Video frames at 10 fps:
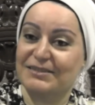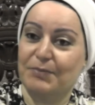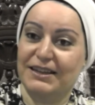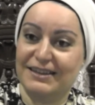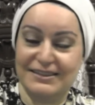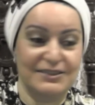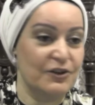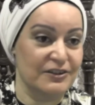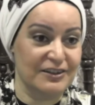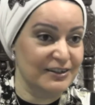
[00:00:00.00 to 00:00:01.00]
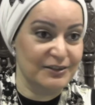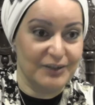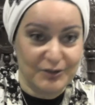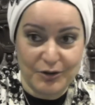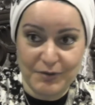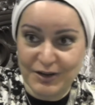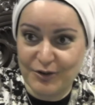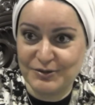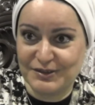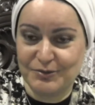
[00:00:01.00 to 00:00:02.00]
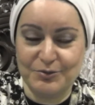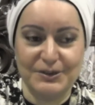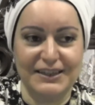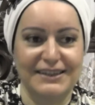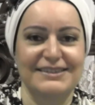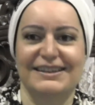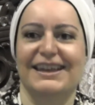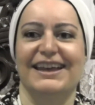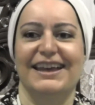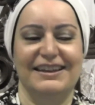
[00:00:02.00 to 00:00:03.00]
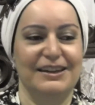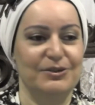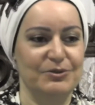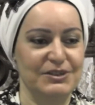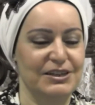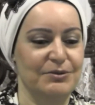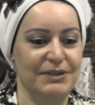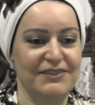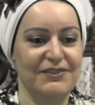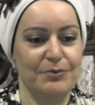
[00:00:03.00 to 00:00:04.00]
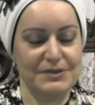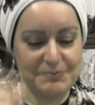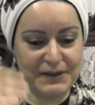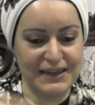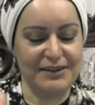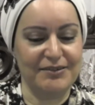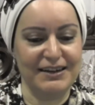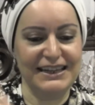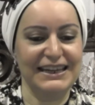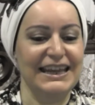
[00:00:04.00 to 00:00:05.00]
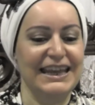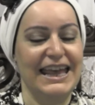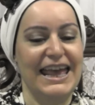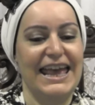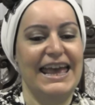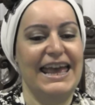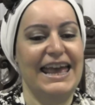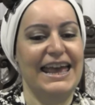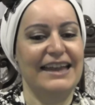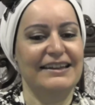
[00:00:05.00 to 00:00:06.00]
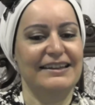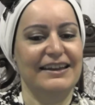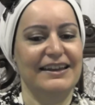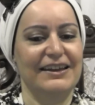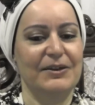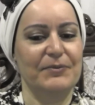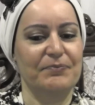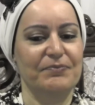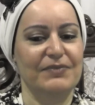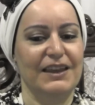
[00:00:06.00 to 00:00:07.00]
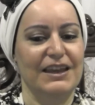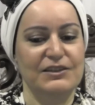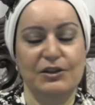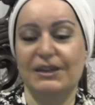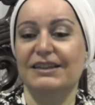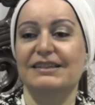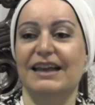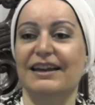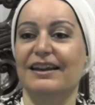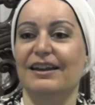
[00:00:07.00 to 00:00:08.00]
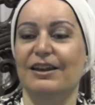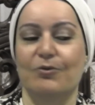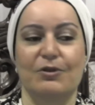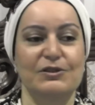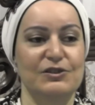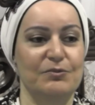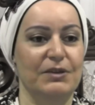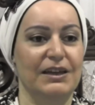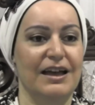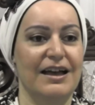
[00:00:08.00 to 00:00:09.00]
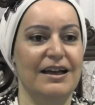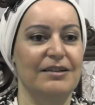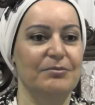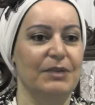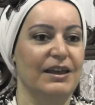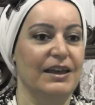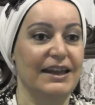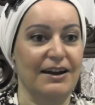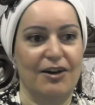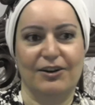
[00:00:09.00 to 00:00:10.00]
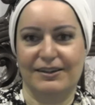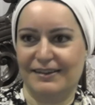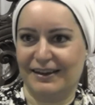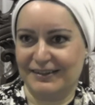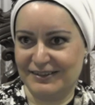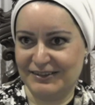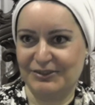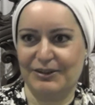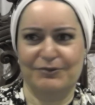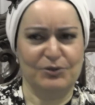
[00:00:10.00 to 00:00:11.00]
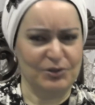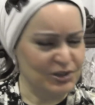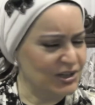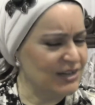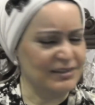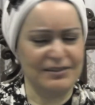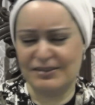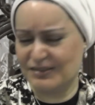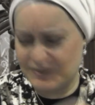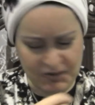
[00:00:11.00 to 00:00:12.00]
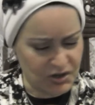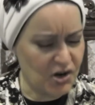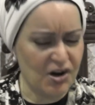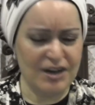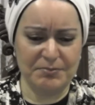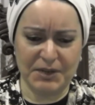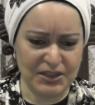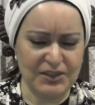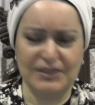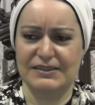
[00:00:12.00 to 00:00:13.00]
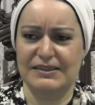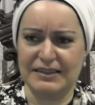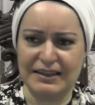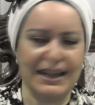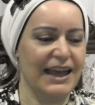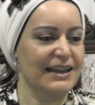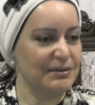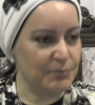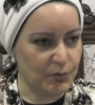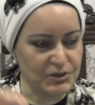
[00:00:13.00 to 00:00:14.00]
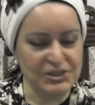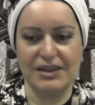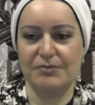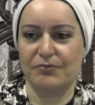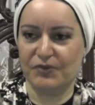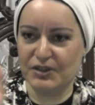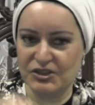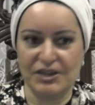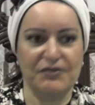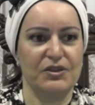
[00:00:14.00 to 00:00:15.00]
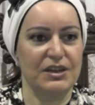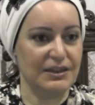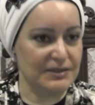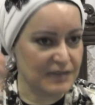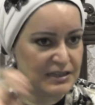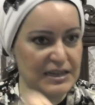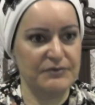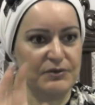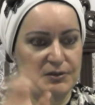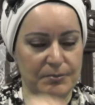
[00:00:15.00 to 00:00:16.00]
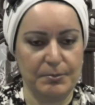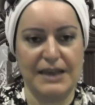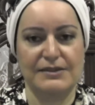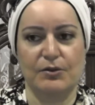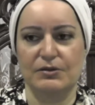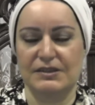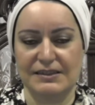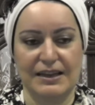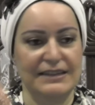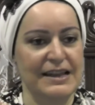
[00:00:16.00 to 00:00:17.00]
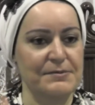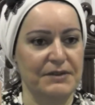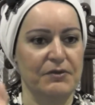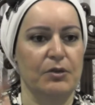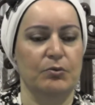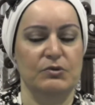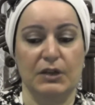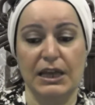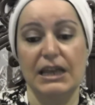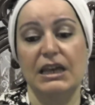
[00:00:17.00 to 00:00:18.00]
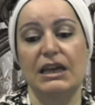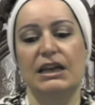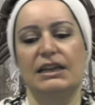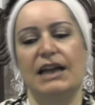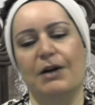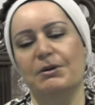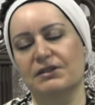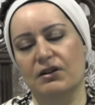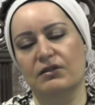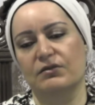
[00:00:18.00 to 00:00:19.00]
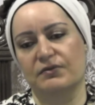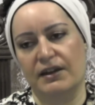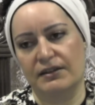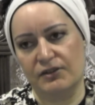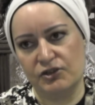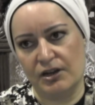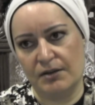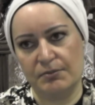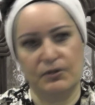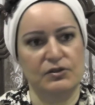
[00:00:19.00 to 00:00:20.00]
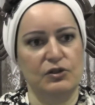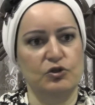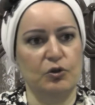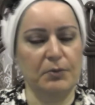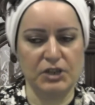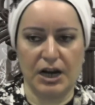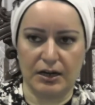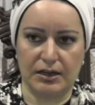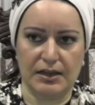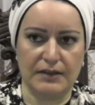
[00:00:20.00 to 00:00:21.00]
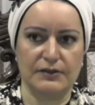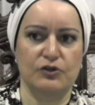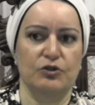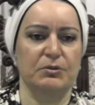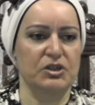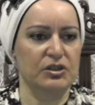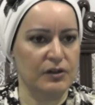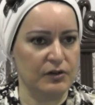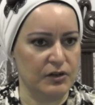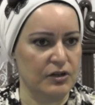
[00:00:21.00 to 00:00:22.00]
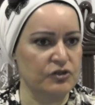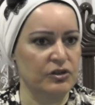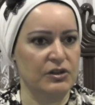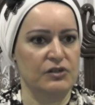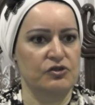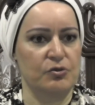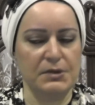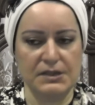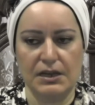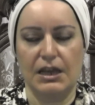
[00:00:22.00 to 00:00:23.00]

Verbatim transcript: uh -huh. by this donor. No one knows who tuition. it is. The tuition, whatever, was paid already, and um, so he decided that he wants to become an architect. You have to learn; it's very hard, many years, this and that. But Hashem finished everything successfully, passed all these exams, everything was okay. Now it's hard to find a job because there's so much architects, there's so much engineers, so much,